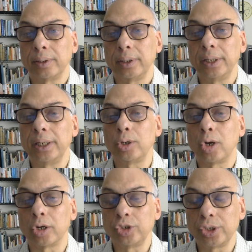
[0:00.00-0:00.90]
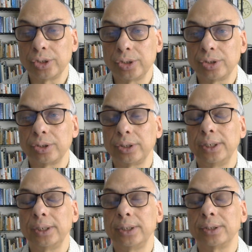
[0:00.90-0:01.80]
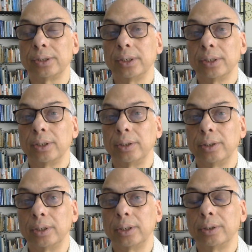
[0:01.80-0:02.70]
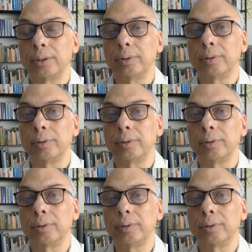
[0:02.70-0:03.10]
inconscience is the